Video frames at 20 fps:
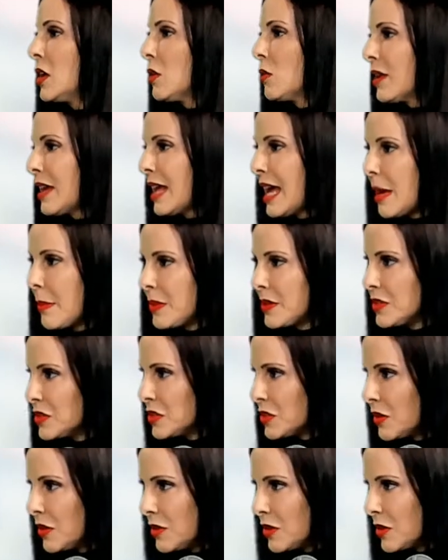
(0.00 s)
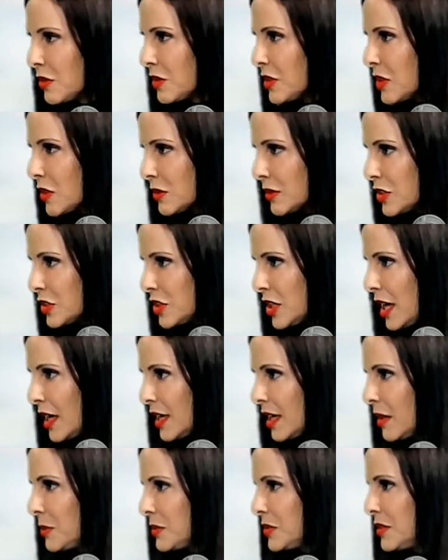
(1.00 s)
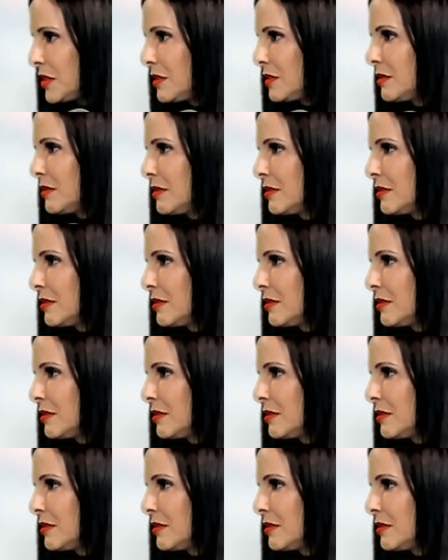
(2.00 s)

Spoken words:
what happens during your yearly checkups and